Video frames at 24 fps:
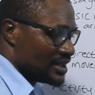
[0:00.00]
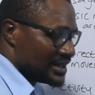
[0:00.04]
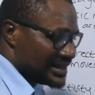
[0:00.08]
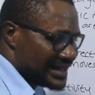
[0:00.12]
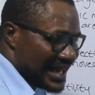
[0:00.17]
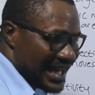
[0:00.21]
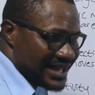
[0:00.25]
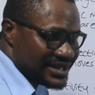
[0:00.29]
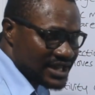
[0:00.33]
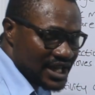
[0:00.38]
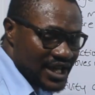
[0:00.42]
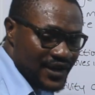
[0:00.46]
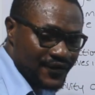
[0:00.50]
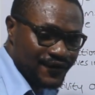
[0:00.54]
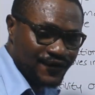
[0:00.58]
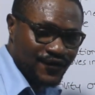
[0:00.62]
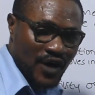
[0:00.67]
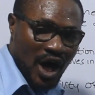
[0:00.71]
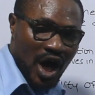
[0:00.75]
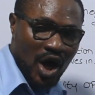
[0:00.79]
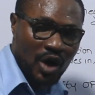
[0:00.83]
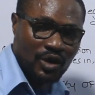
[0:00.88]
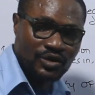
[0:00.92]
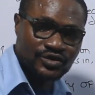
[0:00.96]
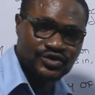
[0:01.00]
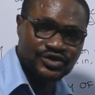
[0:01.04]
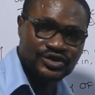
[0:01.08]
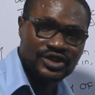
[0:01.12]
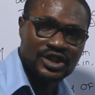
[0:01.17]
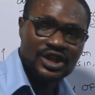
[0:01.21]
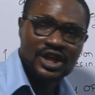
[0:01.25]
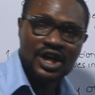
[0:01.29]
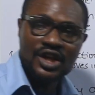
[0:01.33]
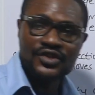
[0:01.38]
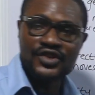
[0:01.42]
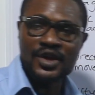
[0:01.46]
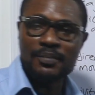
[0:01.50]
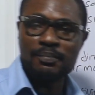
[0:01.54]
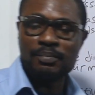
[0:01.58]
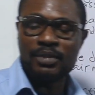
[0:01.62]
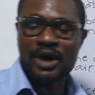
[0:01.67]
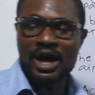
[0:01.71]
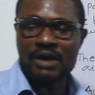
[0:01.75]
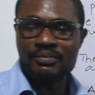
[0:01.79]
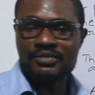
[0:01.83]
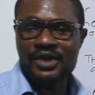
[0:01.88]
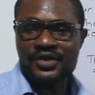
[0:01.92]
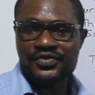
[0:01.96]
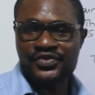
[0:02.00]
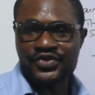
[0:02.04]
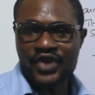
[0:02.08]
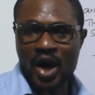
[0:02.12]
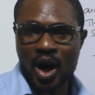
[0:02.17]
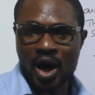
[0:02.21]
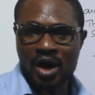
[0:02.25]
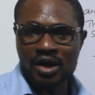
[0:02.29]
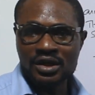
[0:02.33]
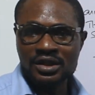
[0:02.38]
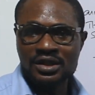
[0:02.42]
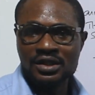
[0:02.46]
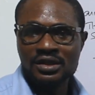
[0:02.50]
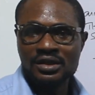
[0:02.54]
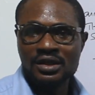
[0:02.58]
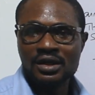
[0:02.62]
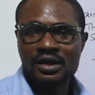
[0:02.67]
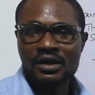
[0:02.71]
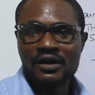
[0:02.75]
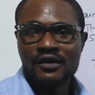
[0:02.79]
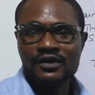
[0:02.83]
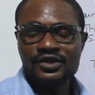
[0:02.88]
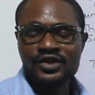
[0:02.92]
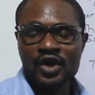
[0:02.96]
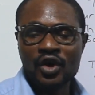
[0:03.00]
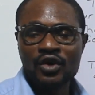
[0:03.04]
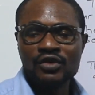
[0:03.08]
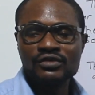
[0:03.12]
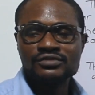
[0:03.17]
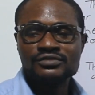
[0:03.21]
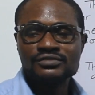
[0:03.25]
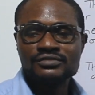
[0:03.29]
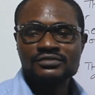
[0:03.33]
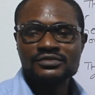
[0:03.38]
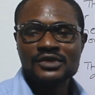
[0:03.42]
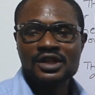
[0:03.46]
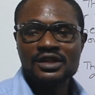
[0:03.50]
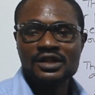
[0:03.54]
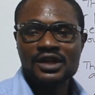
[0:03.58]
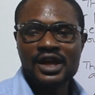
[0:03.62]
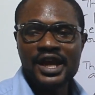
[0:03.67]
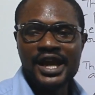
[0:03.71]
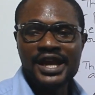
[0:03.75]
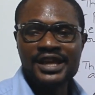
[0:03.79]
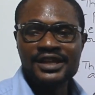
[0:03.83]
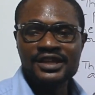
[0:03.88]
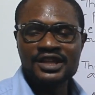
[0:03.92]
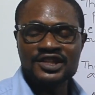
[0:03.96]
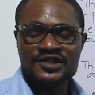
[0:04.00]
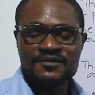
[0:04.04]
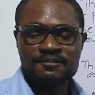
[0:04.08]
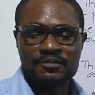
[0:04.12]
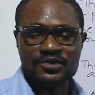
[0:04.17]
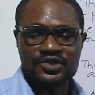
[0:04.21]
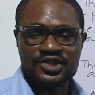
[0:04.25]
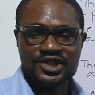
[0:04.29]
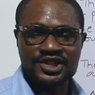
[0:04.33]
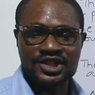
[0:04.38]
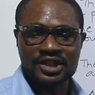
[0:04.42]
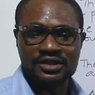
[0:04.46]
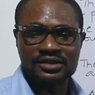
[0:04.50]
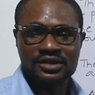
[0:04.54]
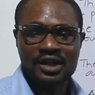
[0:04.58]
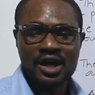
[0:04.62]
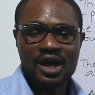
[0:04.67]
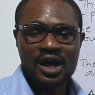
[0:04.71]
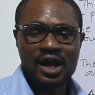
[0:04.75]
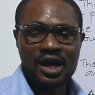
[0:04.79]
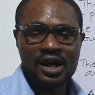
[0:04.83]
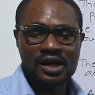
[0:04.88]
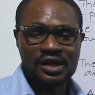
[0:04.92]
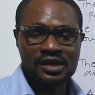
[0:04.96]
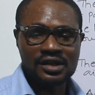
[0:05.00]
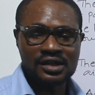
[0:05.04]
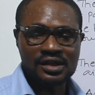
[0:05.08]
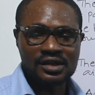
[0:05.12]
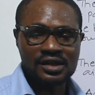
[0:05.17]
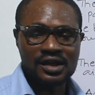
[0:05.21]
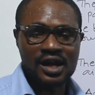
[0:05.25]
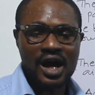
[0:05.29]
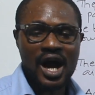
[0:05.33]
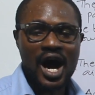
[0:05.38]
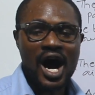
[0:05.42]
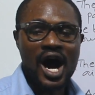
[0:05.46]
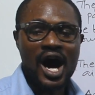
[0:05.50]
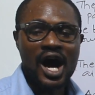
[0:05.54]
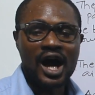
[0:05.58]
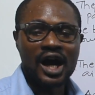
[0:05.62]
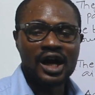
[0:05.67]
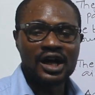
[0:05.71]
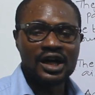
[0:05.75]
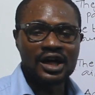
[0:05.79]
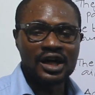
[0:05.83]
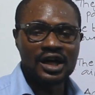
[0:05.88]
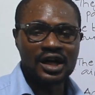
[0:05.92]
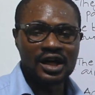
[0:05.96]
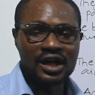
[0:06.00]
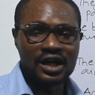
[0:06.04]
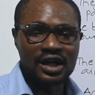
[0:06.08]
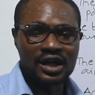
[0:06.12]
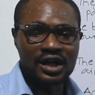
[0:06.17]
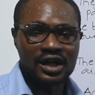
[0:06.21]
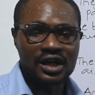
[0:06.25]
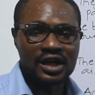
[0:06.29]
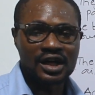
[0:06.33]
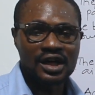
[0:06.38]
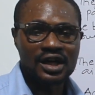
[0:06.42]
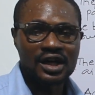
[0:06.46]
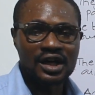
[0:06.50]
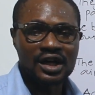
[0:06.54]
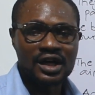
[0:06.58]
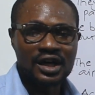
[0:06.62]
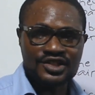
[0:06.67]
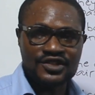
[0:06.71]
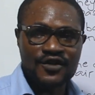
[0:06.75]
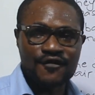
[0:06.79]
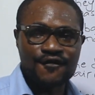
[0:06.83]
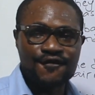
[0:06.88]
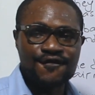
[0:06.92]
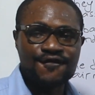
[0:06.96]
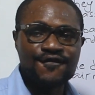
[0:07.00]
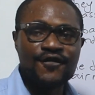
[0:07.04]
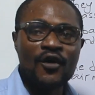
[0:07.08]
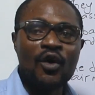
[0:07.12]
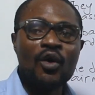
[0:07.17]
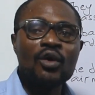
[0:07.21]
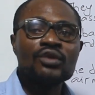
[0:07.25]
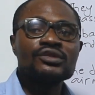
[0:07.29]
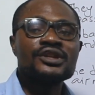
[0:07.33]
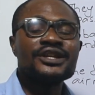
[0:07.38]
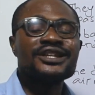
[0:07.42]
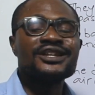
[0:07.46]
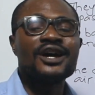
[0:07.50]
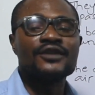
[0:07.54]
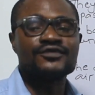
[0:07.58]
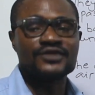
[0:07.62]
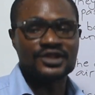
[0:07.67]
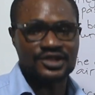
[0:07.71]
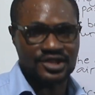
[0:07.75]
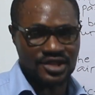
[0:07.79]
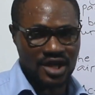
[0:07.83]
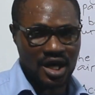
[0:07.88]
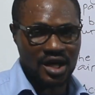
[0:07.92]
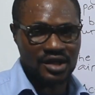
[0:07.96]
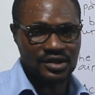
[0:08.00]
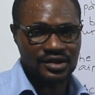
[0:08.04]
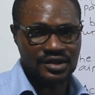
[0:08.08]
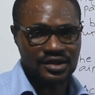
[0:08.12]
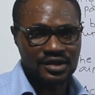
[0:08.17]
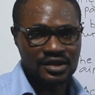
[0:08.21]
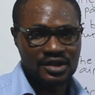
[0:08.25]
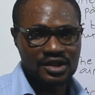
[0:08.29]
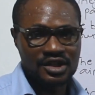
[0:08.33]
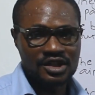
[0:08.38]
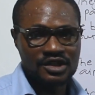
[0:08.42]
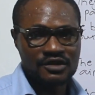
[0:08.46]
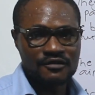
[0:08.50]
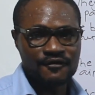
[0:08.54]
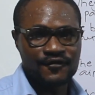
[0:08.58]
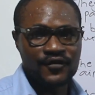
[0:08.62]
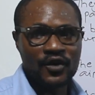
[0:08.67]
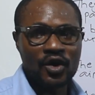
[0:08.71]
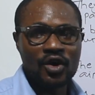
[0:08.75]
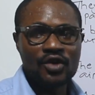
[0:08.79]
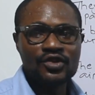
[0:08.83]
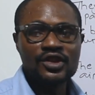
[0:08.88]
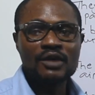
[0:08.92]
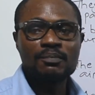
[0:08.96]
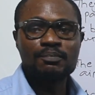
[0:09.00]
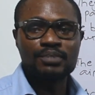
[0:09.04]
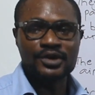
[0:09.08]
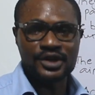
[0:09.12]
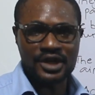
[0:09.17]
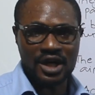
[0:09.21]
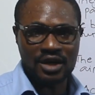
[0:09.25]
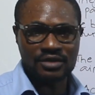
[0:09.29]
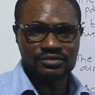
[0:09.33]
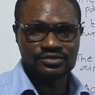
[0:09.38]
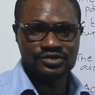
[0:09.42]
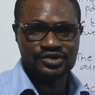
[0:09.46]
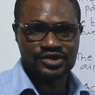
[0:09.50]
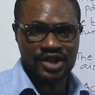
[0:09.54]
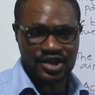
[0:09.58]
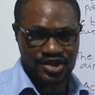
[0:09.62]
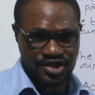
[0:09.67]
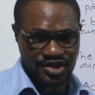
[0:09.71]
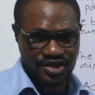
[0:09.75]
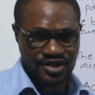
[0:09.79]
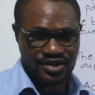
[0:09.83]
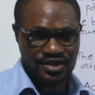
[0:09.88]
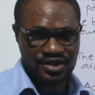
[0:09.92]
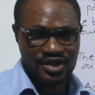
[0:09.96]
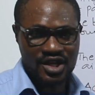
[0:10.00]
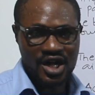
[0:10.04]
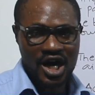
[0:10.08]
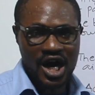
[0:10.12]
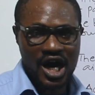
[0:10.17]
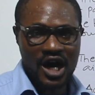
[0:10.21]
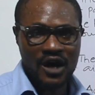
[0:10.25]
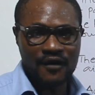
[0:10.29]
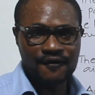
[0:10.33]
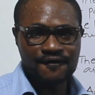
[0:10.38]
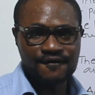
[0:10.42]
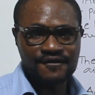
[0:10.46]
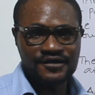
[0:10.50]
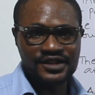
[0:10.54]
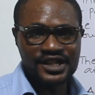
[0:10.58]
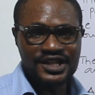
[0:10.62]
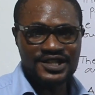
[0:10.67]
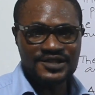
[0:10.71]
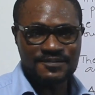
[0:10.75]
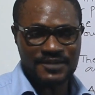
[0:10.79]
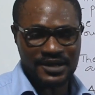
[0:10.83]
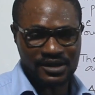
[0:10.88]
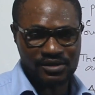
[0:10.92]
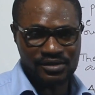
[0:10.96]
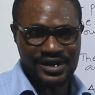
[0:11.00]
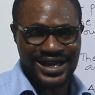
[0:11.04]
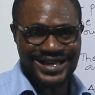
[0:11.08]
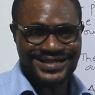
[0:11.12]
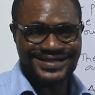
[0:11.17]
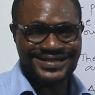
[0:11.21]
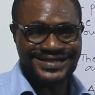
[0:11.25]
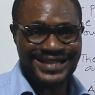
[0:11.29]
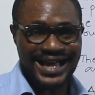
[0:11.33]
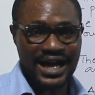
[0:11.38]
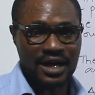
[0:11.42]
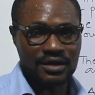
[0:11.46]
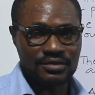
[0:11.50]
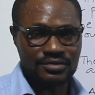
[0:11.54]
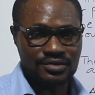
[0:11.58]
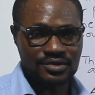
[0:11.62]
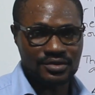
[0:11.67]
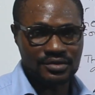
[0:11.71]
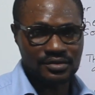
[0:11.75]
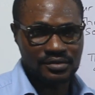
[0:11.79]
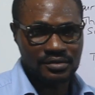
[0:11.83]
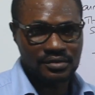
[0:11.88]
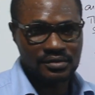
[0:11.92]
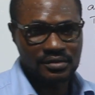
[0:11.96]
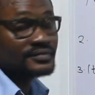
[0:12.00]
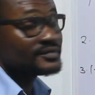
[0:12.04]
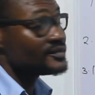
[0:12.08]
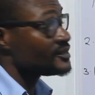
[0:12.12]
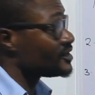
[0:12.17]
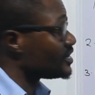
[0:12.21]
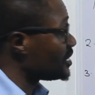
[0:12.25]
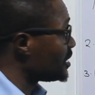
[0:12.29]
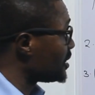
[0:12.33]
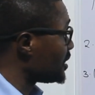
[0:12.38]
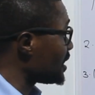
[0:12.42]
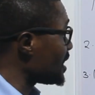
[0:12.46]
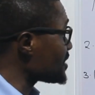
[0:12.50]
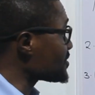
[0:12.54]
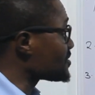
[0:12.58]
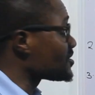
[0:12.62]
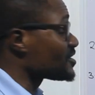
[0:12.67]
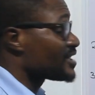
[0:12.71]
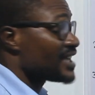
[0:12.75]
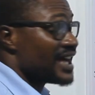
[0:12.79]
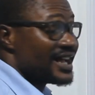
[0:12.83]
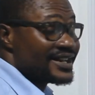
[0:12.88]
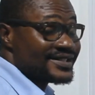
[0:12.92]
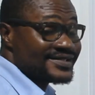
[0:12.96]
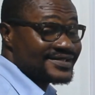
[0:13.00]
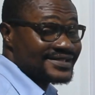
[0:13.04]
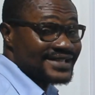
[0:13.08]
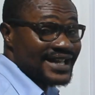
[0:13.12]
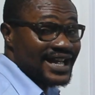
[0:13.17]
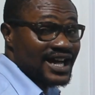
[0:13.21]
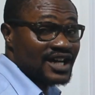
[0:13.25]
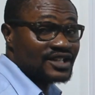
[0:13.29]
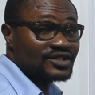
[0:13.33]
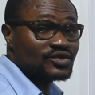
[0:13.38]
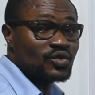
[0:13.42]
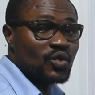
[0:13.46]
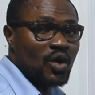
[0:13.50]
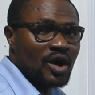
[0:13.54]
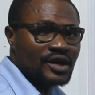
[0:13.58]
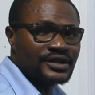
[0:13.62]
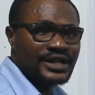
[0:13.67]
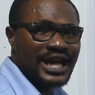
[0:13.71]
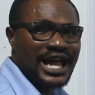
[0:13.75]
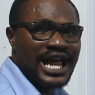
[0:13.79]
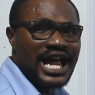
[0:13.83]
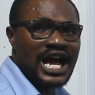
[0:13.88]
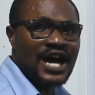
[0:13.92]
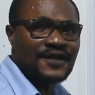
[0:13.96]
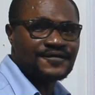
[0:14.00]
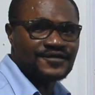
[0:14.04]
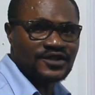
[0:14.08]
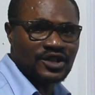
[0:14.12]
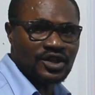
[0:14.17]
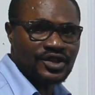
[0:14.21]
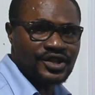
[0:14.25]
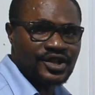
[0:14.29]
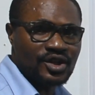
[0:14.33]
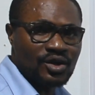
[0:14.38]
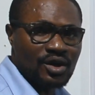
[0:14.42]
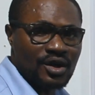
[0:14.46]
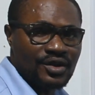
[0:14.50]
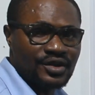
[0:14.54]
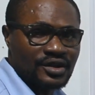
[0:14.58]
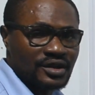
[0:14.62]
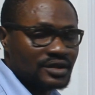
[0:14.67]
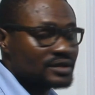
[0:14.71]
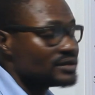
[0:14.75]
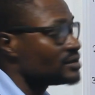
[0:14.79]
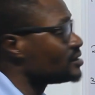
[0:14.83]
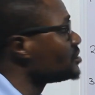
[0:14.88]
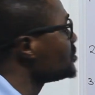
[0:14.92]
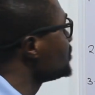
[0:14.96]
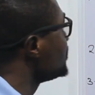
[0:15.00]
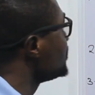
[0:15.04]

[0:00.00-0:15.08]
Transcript: that involves the tongue, in this position. There's a folding of the tongue for the pronunciation of this particular sound. Let's look at the sound one after the other.